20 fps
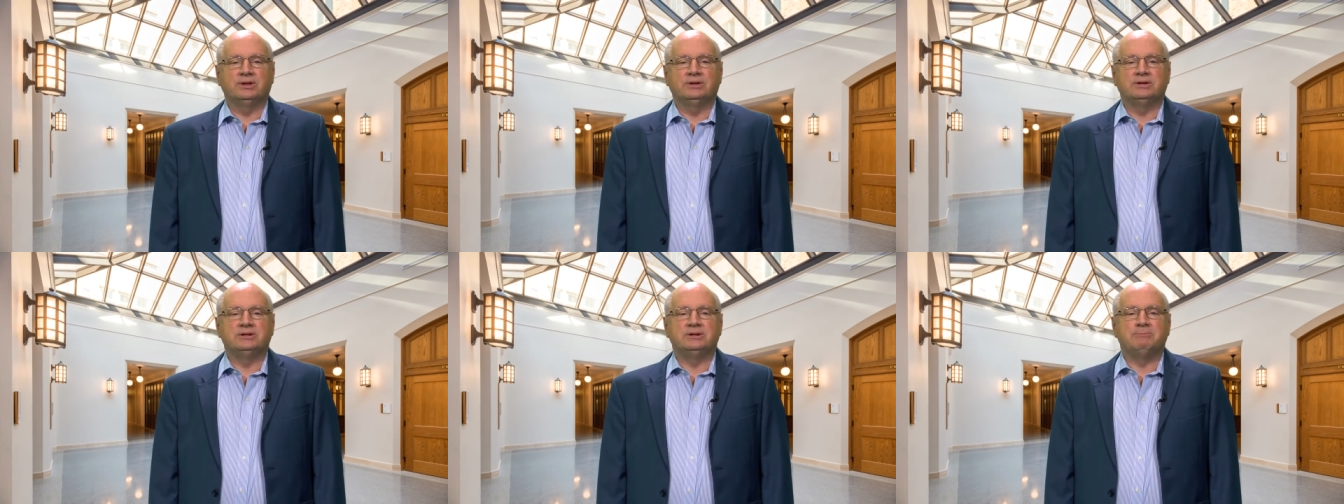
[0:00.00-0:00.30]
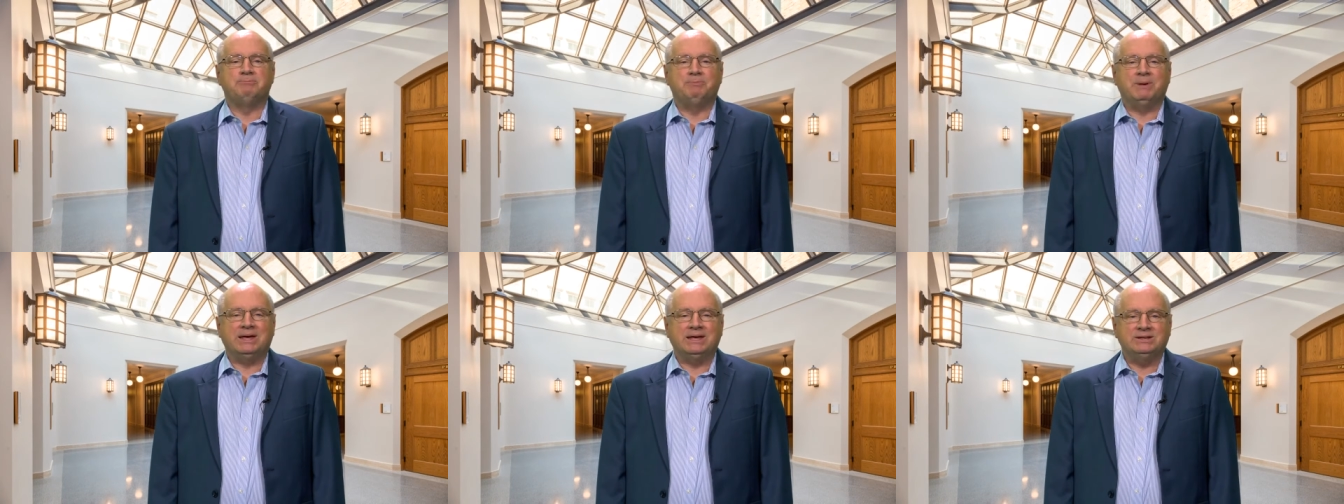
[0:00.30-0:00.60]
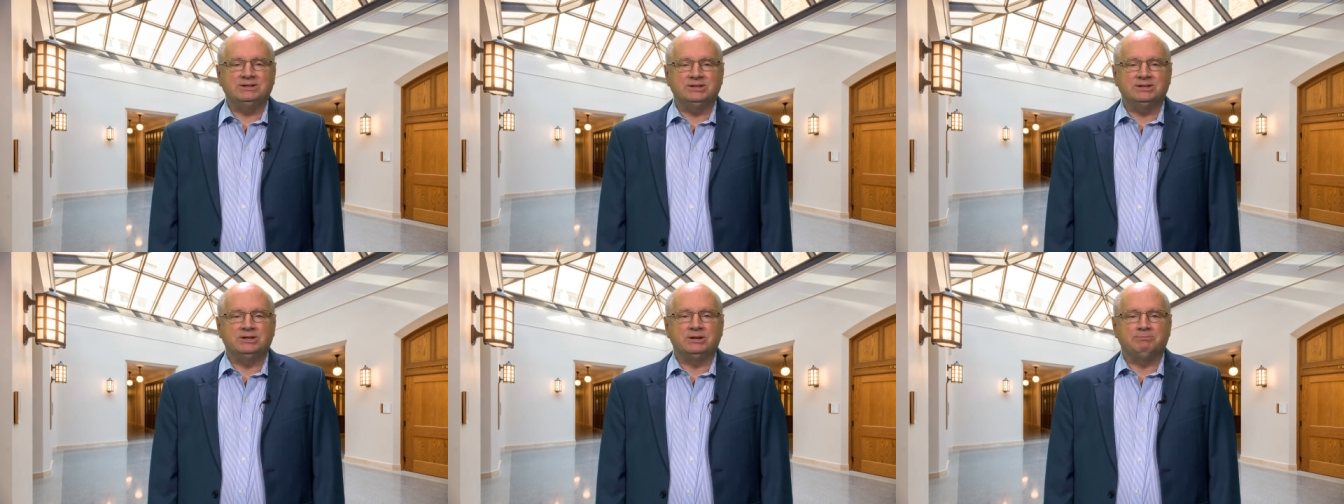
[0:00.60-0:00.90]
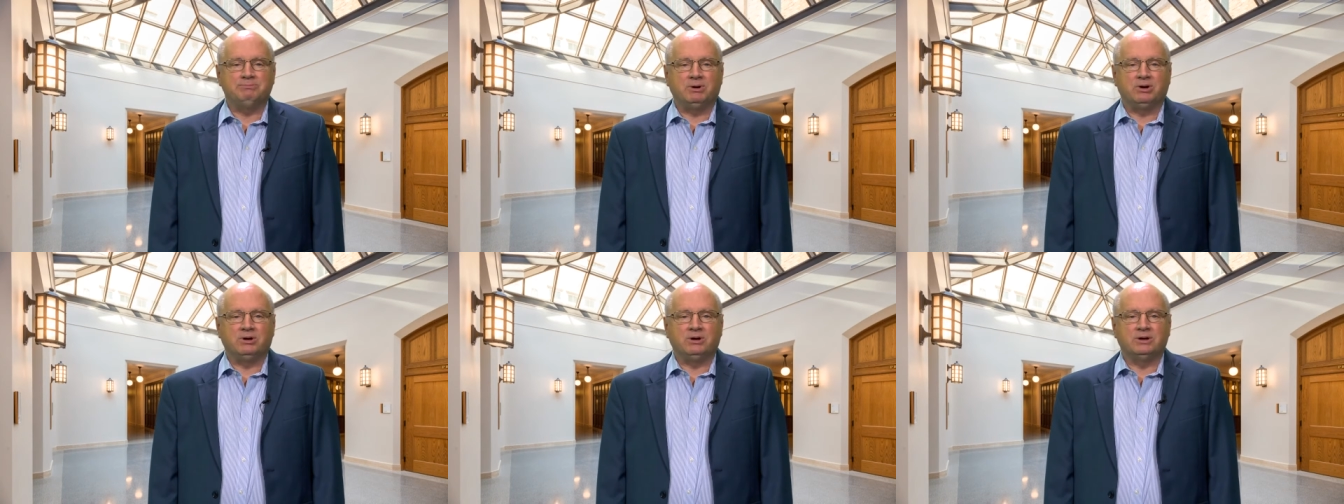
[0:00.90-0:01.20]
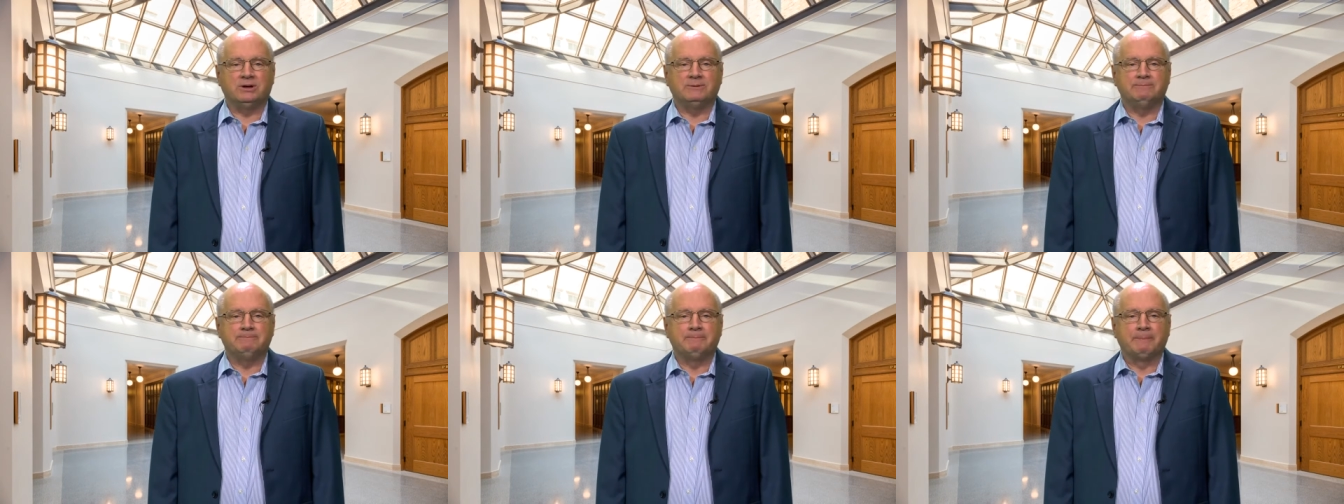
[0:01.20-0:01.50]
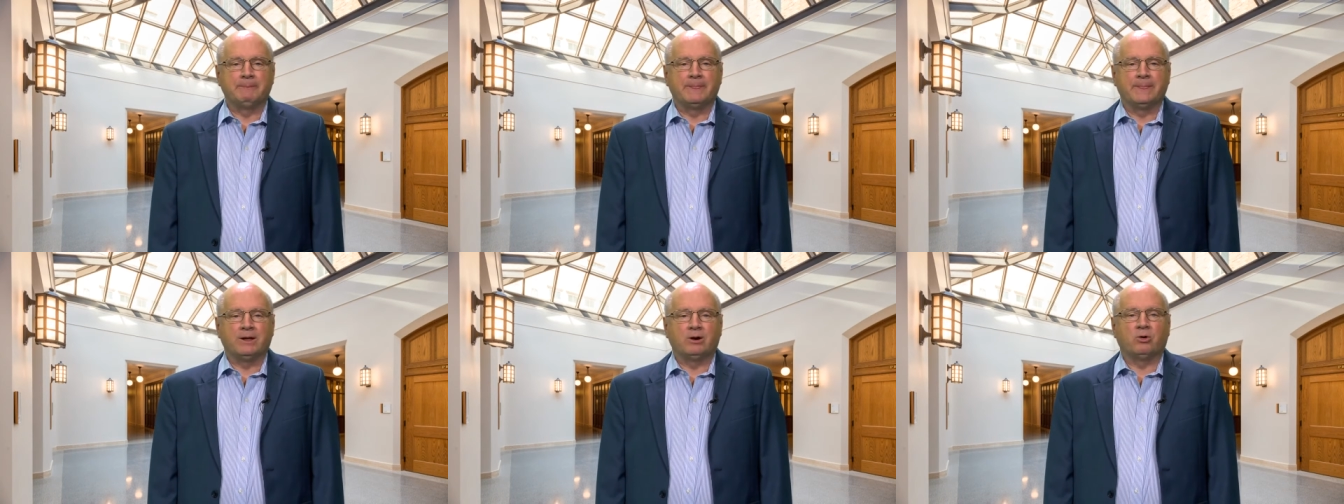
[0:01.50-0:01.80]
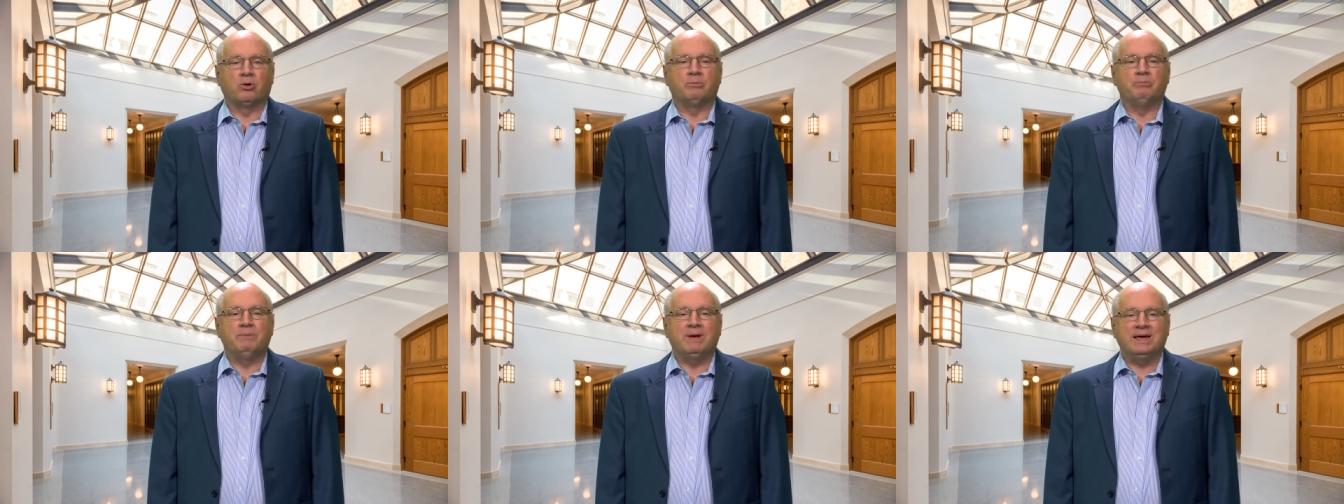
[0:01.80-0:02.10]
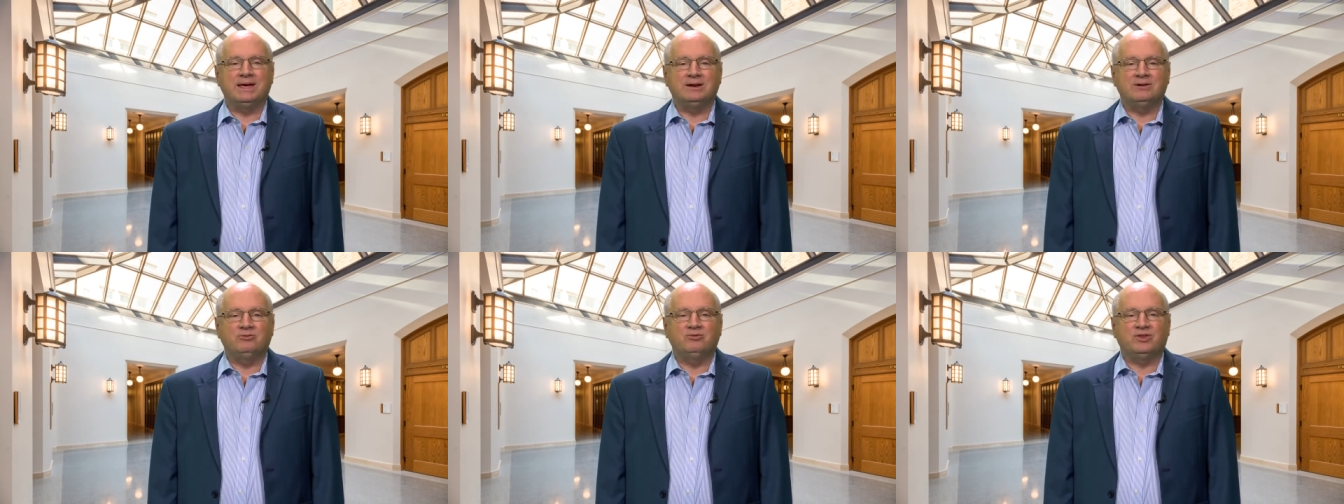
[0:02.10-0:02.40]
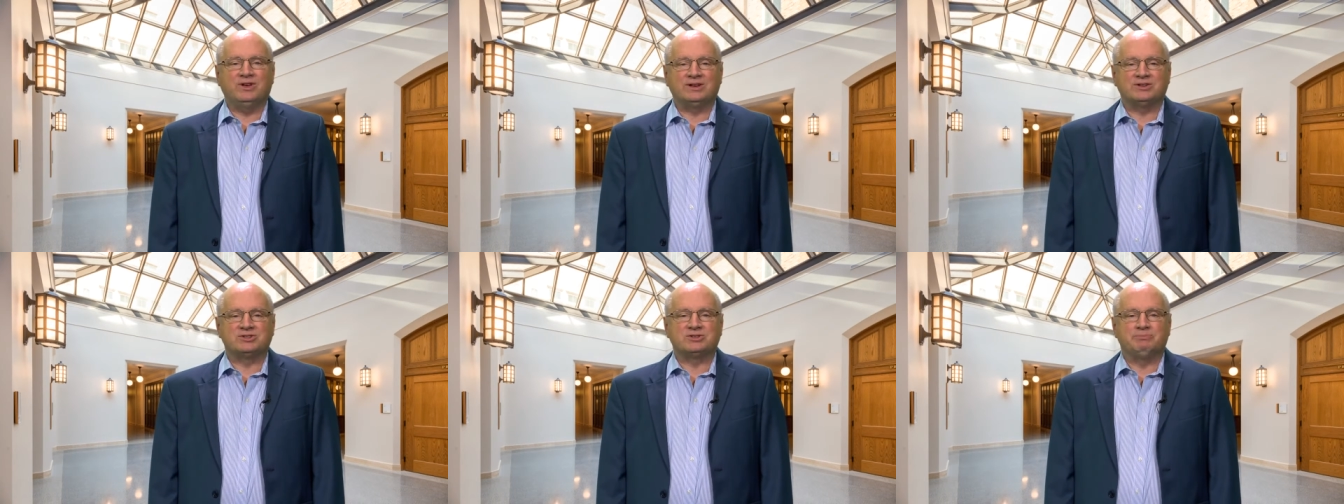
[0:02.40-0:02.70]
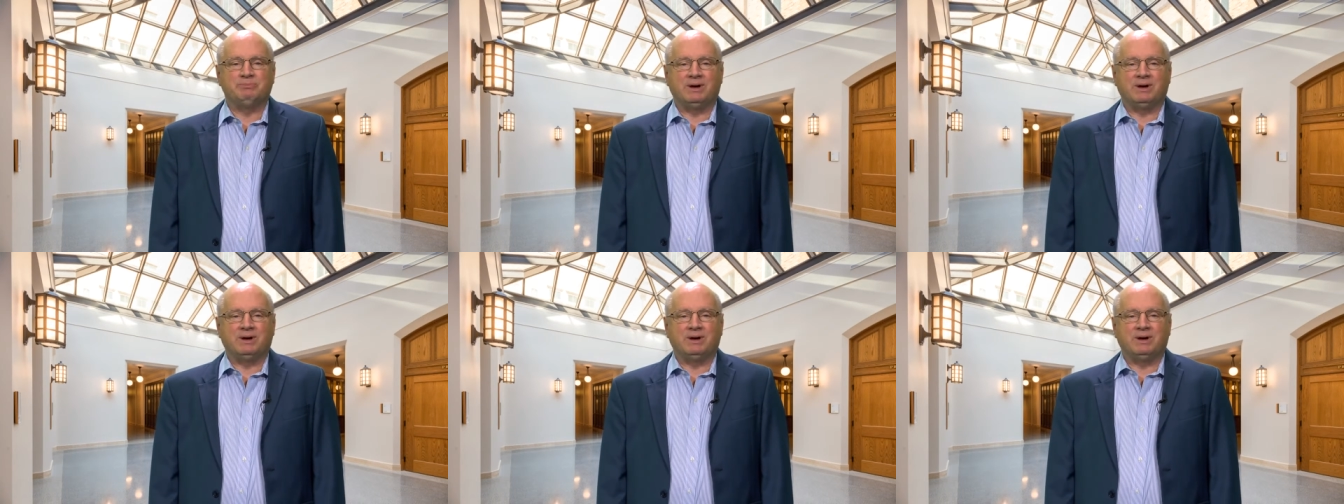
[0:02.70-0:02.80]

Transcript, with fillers: dependent upon, or manifest